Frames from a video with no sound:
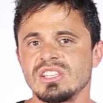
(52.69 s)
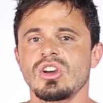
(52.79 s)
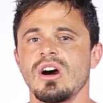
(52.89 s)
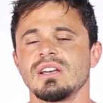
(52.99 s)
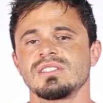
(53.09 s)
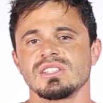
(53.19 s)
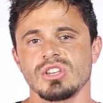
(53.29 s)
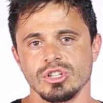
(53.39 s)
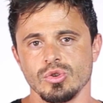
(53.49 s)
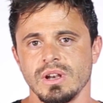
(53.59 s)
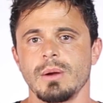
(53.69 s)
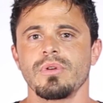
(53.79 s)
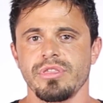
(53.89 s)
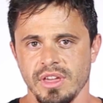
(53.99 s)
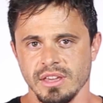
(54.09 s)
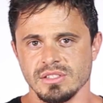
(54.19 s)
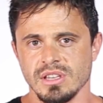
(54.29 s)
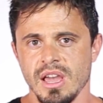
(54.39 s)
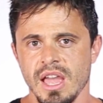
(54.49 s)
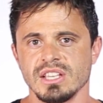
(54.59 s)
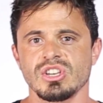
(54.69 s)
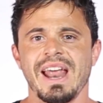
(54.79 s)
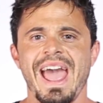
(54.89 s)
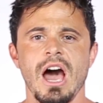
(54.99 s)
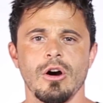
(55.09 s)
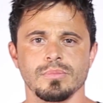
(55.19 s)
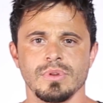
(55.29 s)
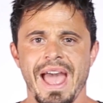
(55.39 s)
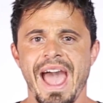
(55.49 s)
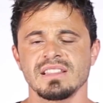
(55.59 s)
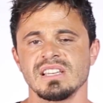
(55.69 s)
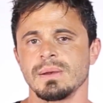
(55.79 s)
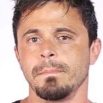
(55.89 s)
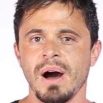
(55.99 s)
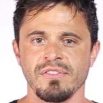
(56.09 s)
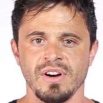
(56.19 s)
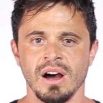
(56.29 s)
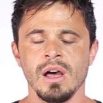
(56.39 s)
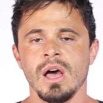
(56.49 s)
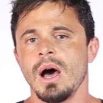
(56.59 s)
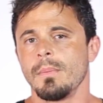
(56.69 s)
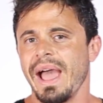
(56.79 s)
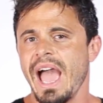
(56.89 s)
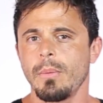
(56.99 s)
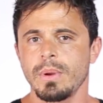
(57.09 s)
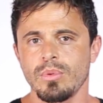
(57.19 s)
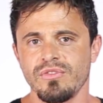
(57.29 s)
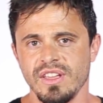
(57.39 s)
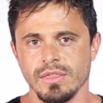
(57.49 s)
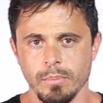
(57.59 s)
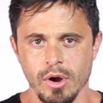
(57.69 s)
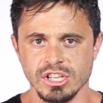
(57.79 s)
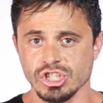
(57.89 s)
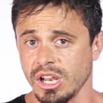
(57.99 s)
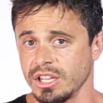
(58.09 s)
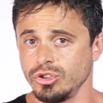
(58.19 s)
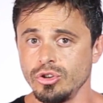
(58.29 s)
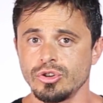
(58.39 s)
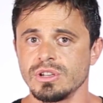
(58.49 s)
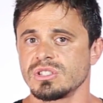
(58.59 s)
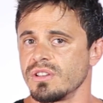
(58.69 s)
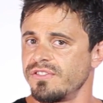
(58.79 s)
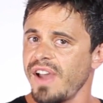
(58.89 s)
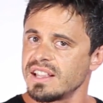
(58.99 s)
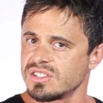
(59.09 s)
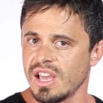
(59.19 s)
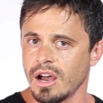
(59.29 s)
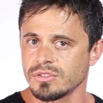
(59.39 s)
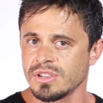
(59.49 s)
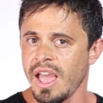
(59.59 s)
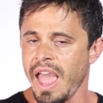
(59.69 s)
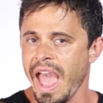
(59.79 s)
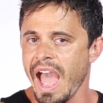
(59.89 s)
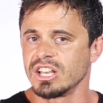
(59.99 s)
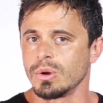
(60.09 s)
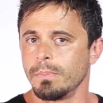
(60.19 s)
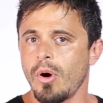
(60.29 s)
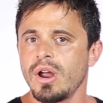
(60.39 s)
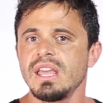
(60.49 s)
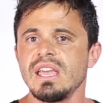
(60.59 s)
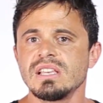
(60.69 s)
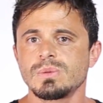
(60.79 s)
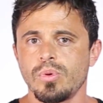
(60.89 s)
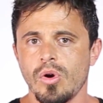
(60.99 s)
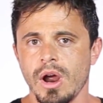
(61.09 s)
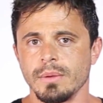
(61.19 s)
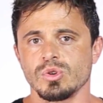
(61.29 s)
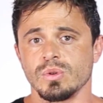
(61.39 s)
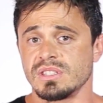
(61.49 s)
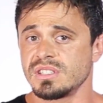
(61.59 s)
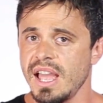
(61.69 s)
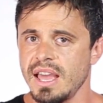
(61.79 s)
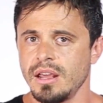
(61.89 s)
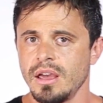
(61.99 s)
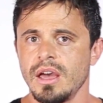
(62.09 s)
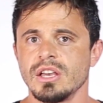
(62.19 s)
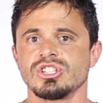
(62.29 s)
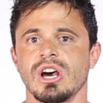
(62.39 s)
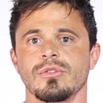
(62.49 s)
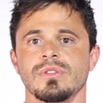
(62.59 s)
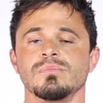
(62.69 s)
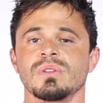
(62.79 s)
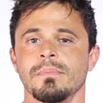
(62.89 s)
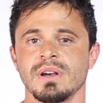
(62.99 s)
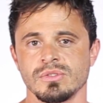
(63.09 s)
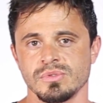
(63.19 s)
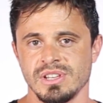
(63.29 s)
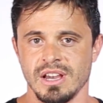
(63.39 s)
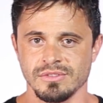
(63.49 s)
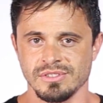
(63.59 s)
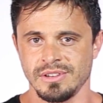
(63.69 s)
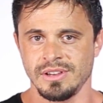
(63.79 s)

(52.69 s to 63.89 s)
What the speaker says: This guys is gonna do a number of things. It's gonna help act as a buffer by helping prevent the body shuttling nutrients to fat cells as your body is primed to instead shuttle them to muscle cells.